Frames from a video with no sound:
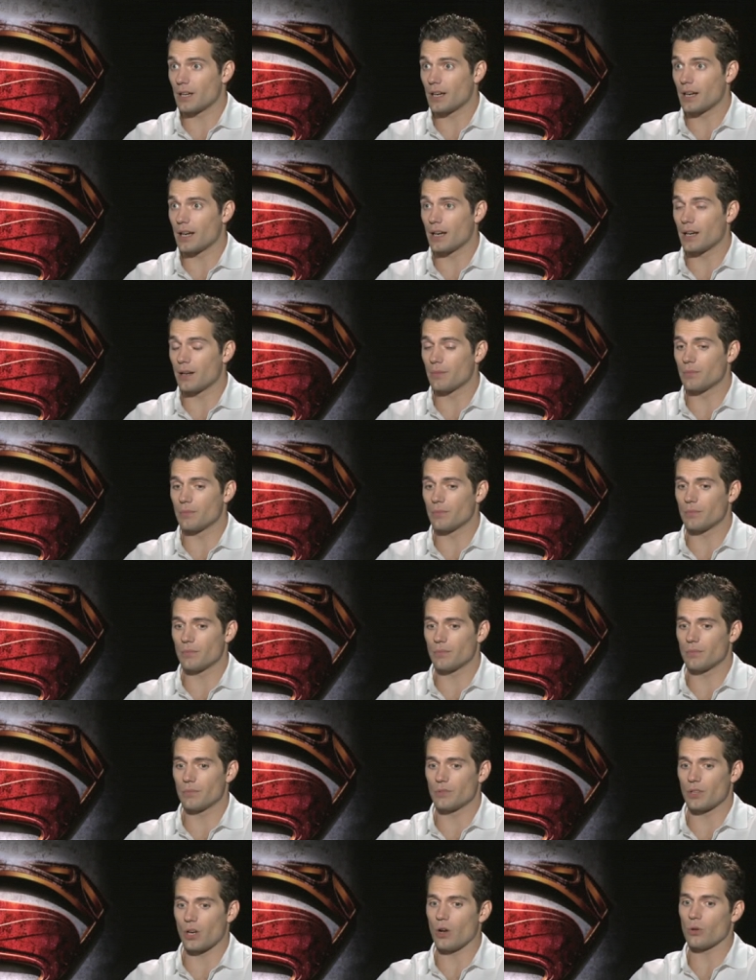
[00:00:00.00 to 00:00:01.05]
Um,
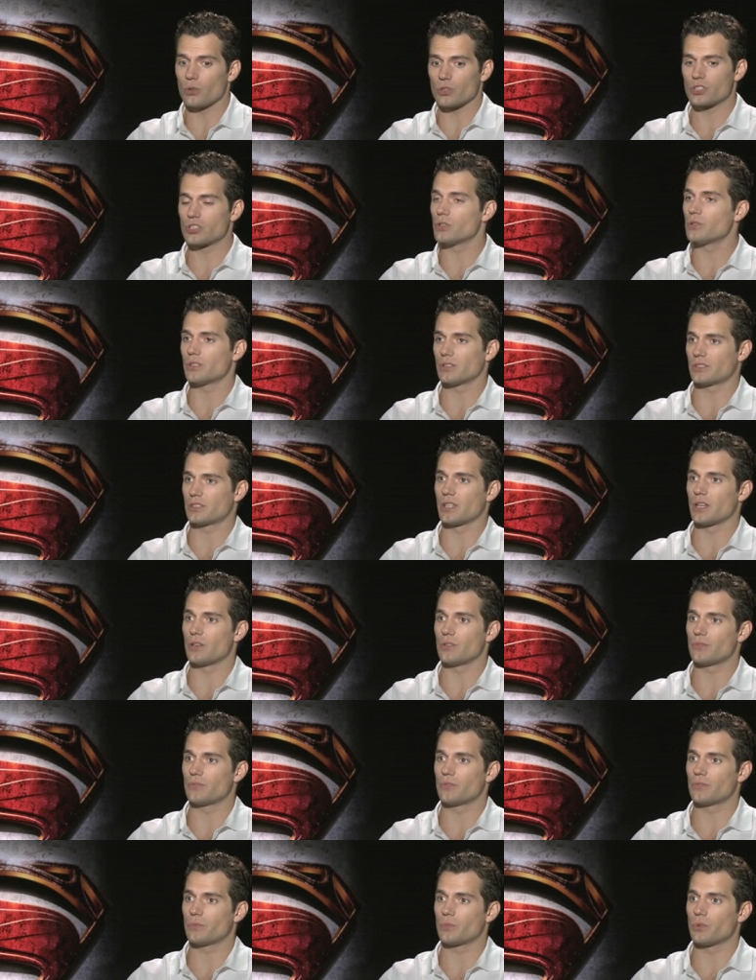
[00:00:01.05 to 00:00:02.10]
the whole shoot
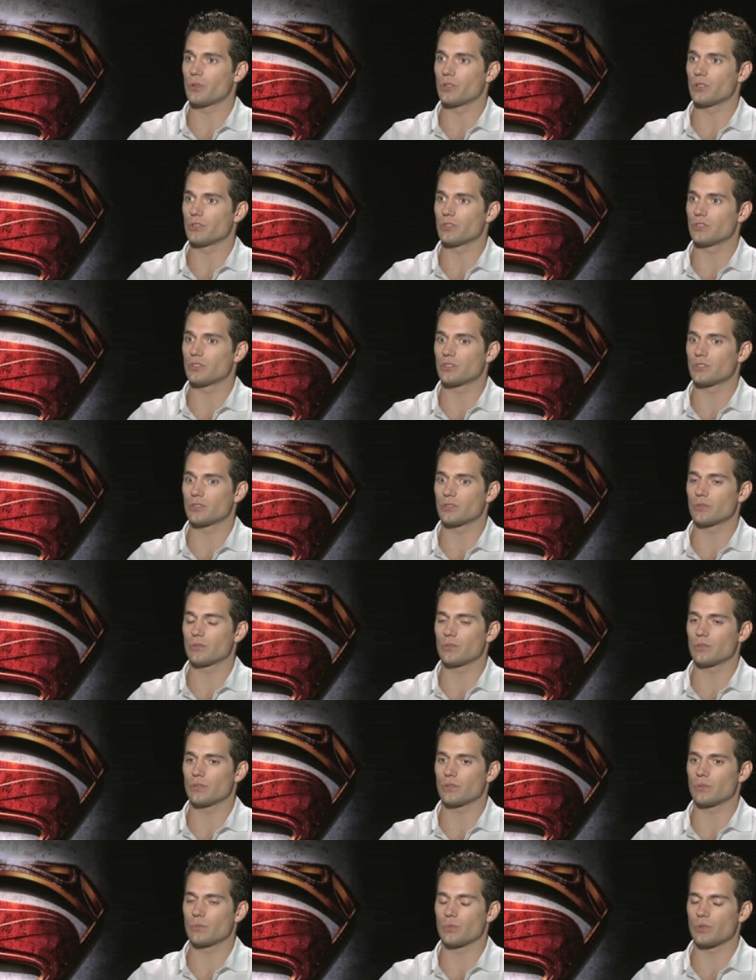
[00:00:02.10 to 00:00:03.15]
itself was
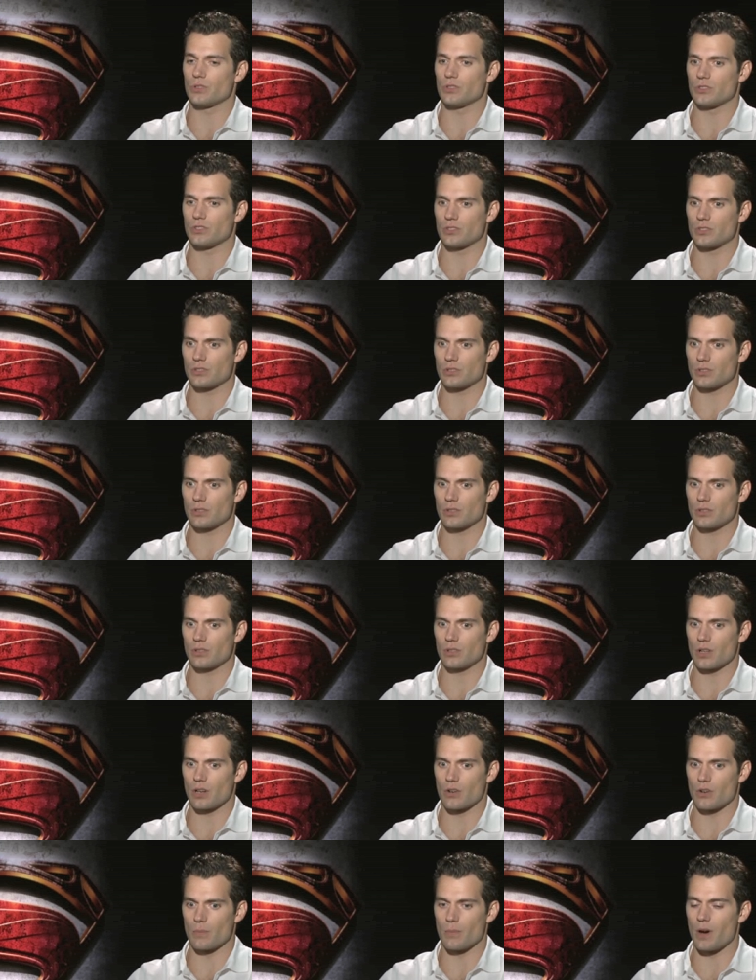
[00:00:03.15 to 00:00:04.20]
was
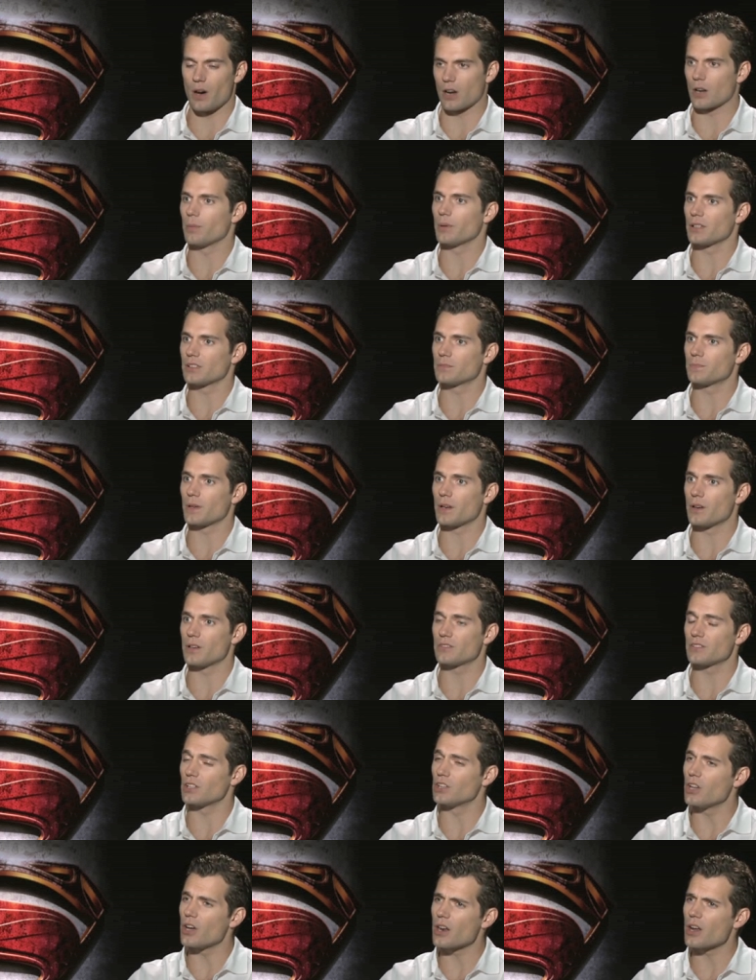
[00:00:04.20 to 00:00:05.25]
a remarkable
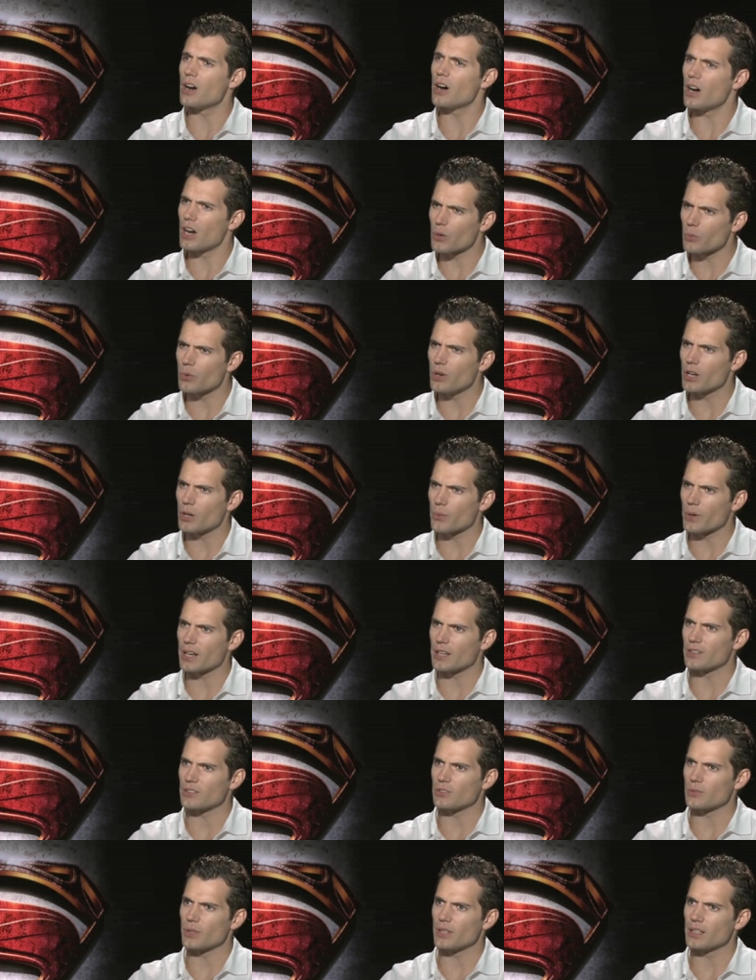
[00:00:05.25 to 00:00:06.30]
experience. A lot of hard work went
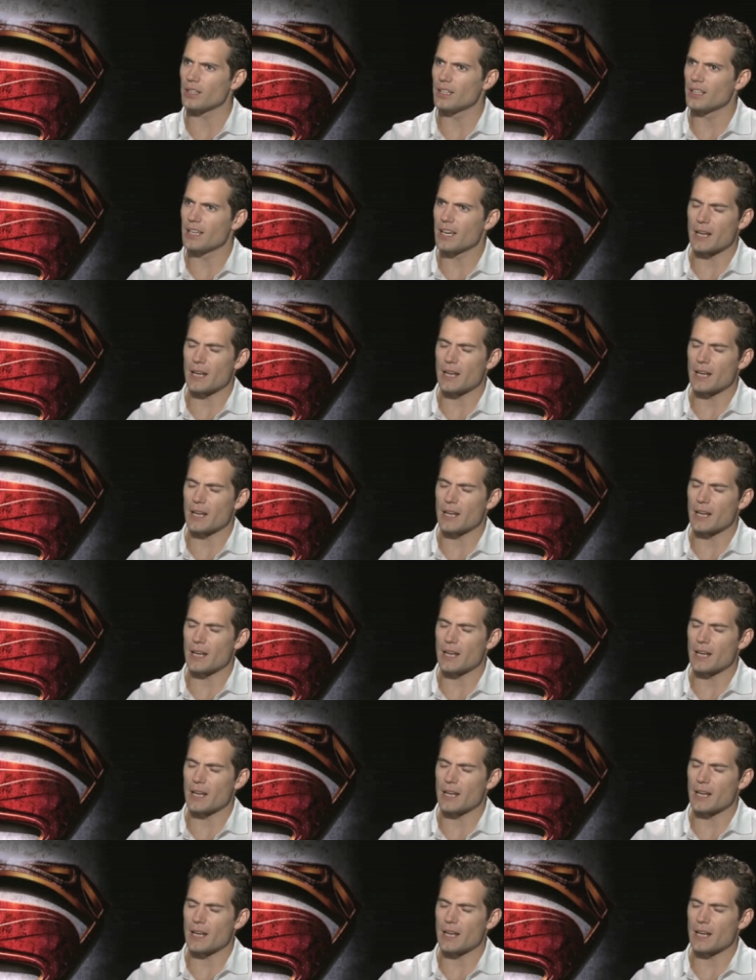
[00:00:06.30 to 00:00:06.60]
into it.